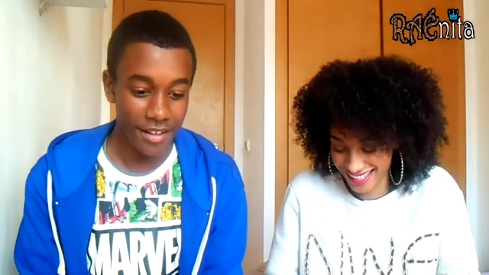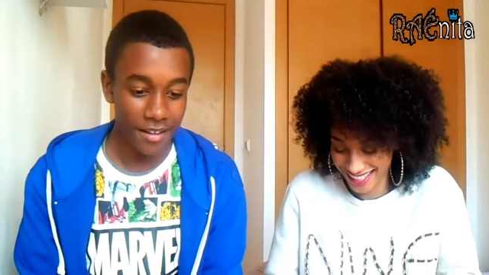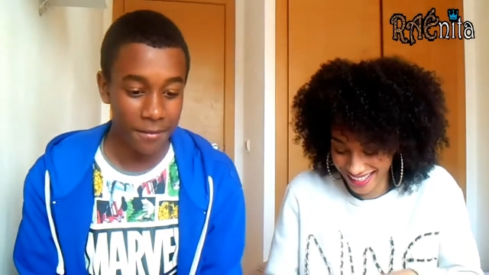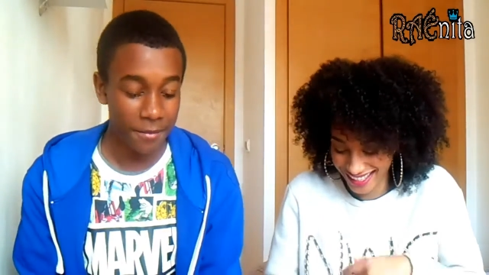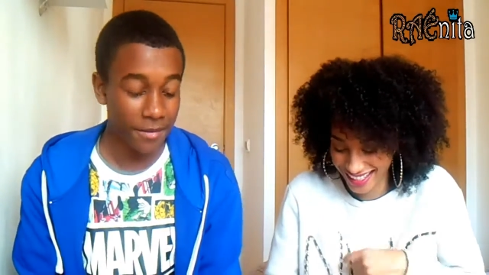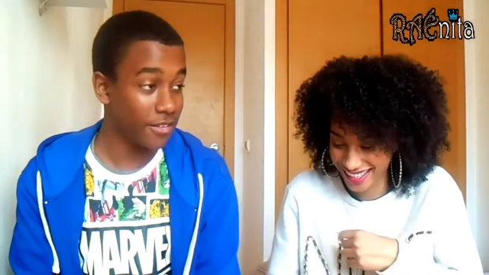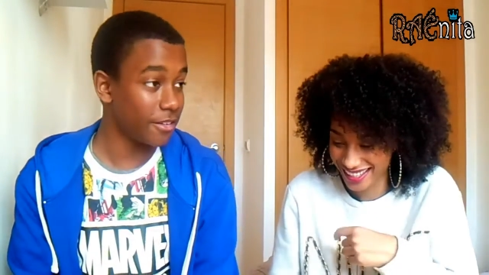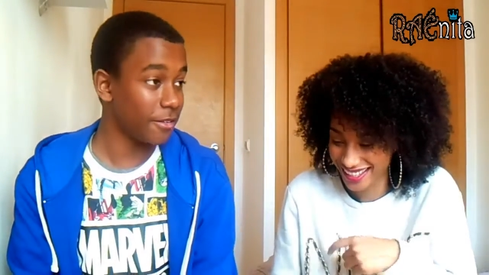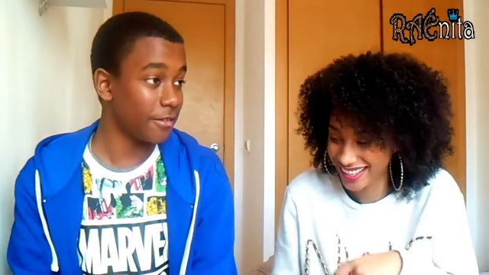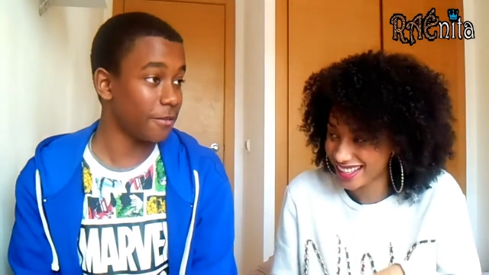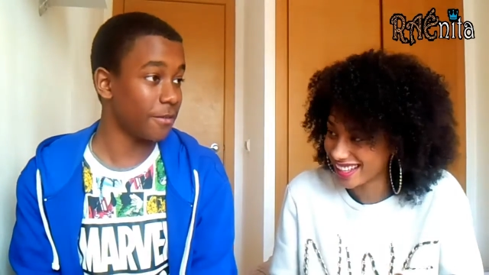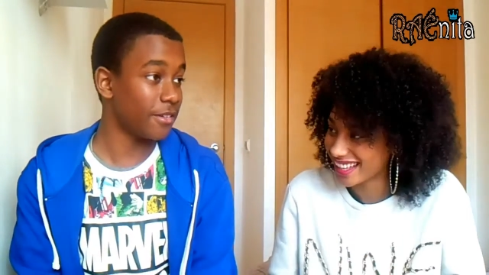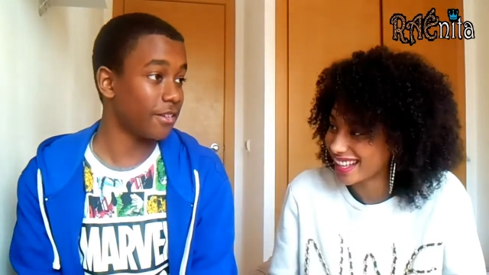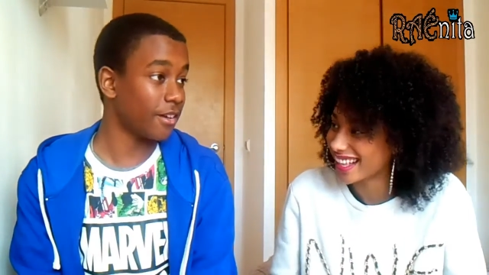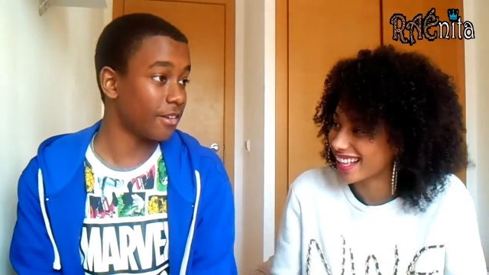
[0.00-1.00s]
Speaker 1: yeah,
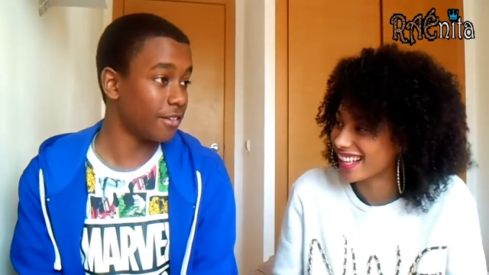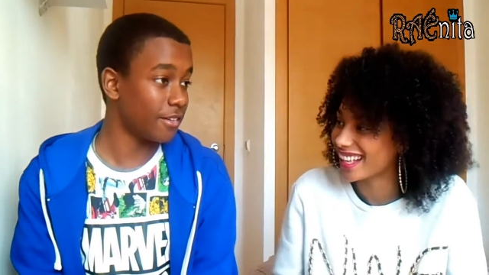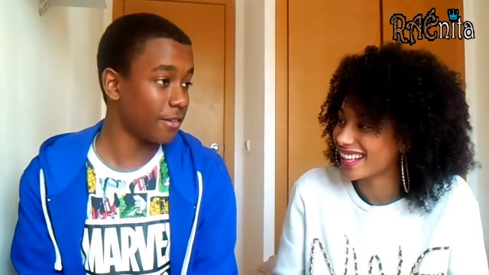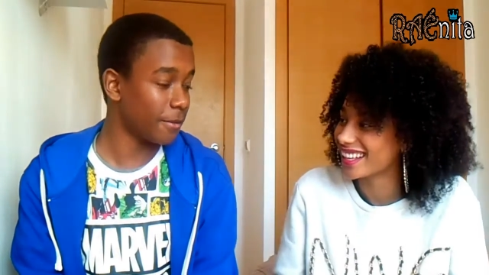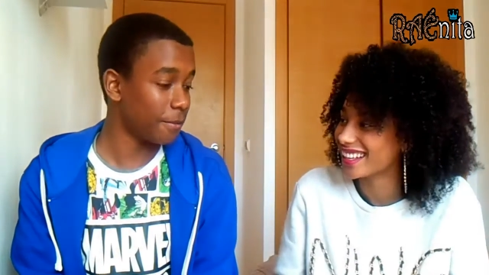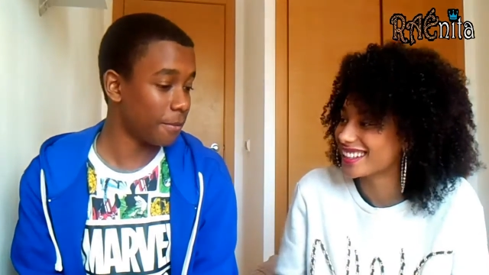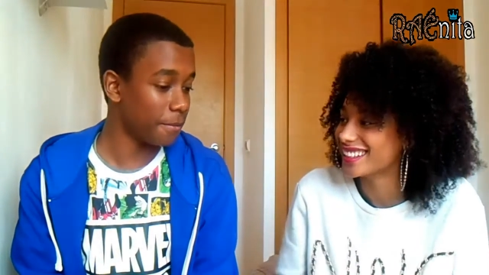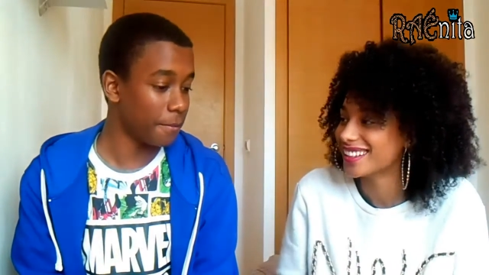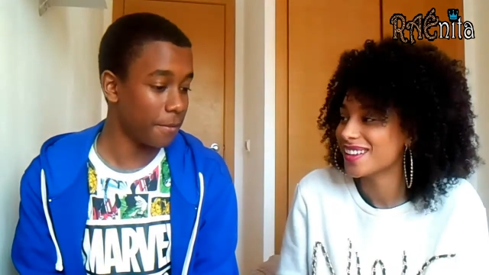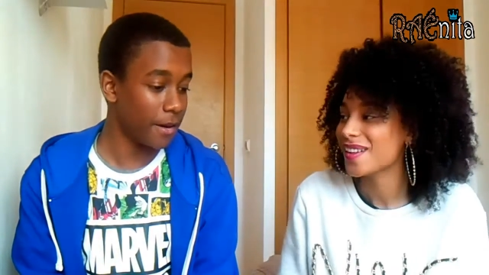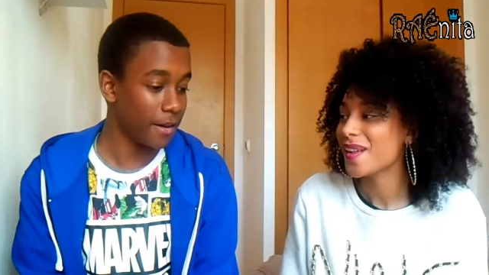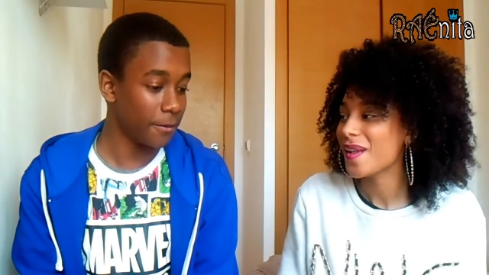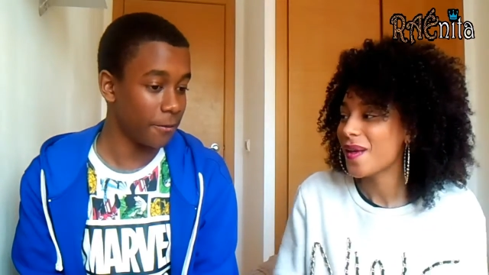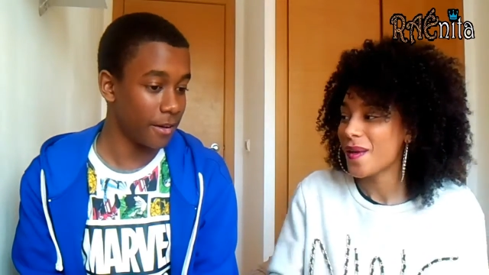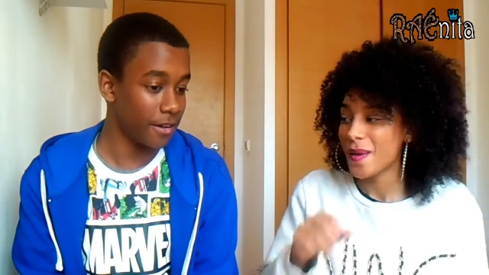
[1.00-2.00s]
besides the
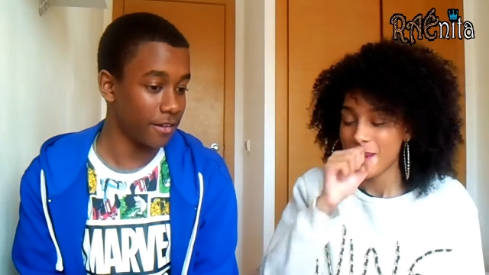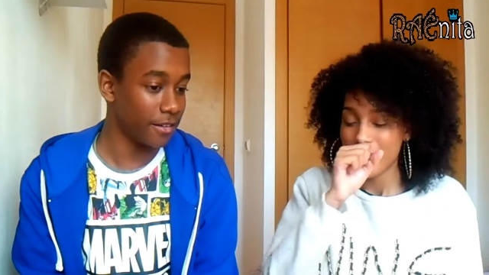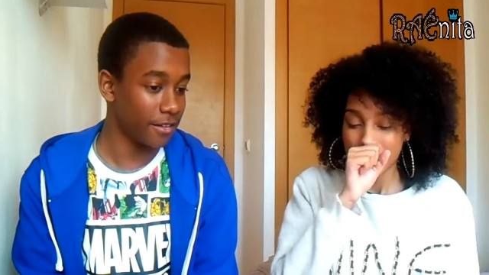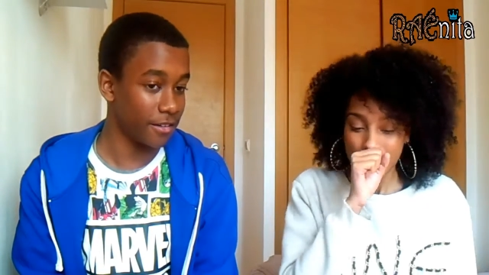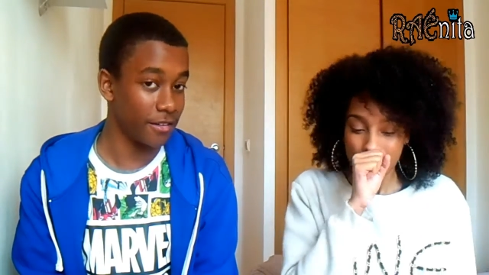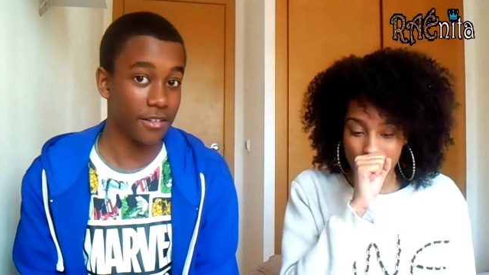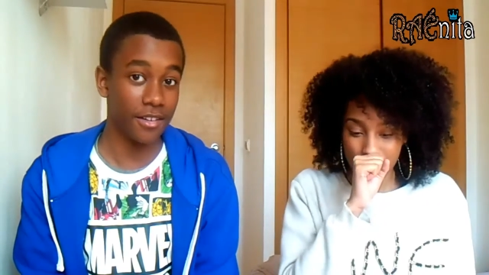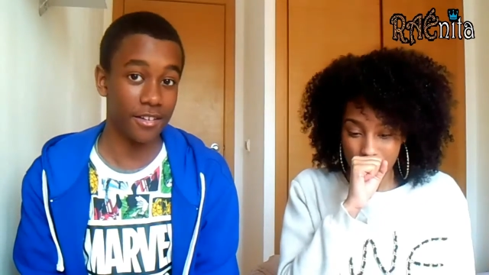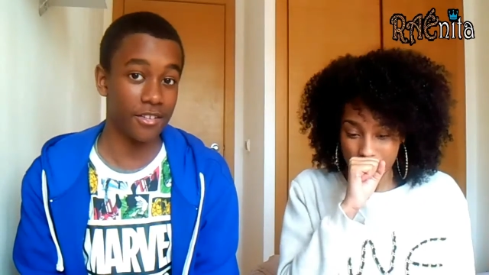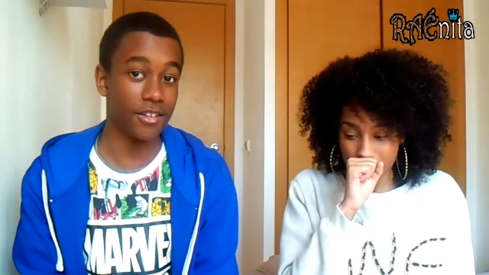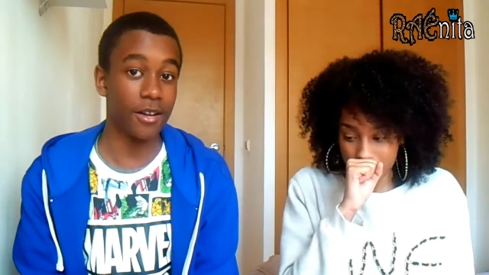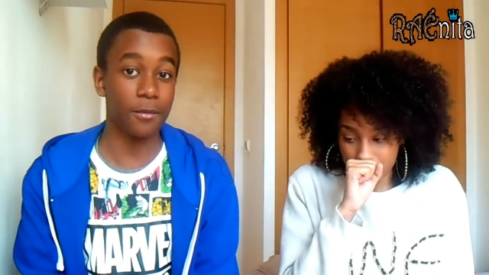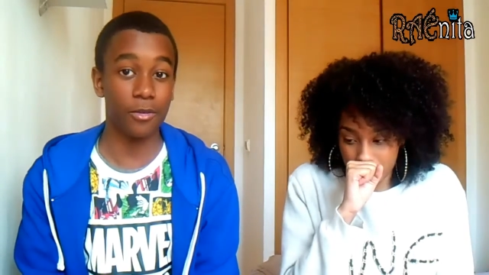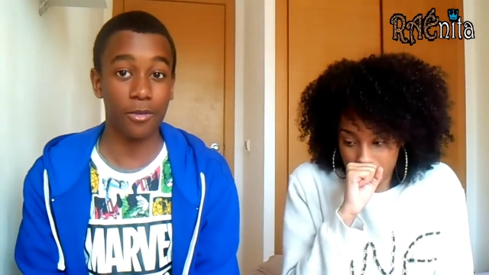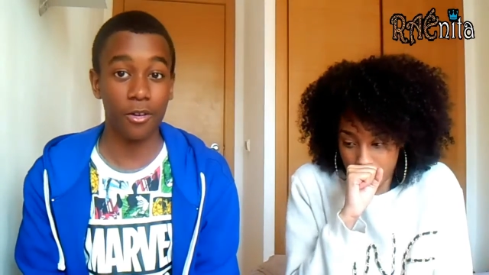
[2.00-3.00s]
part when it
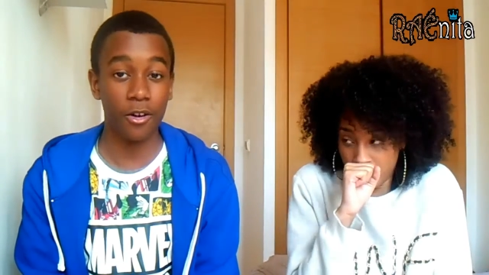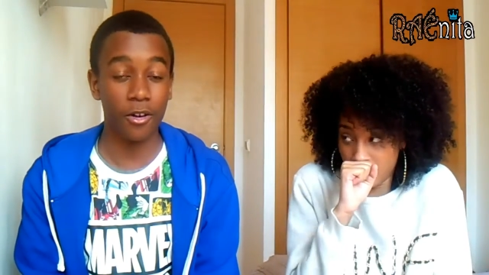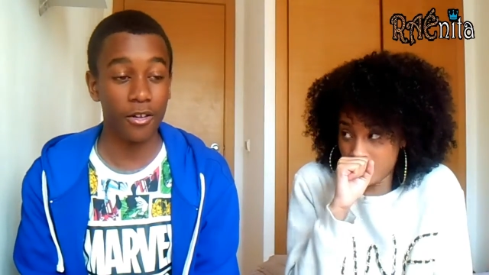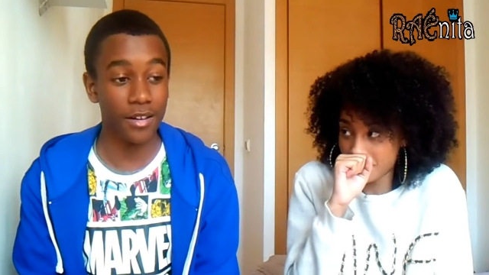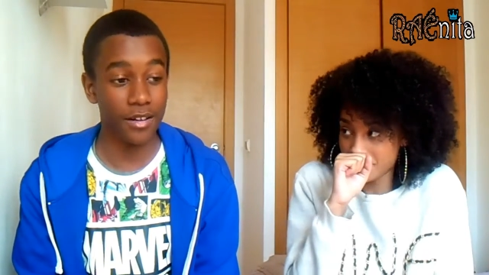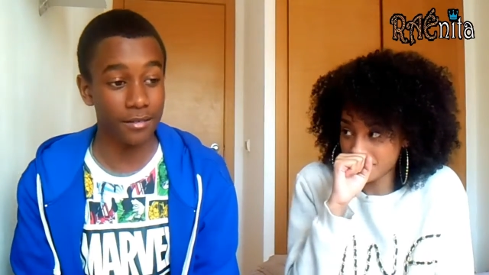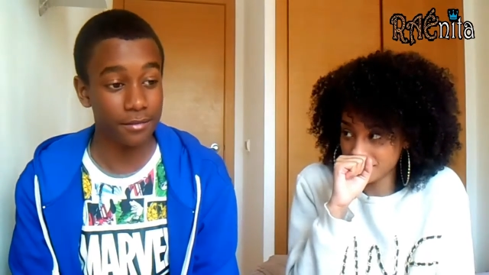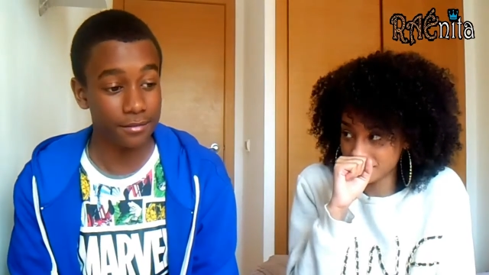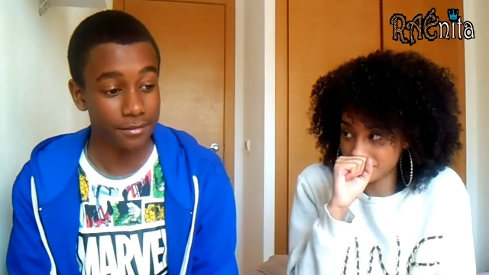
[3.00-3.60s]
stopped recording.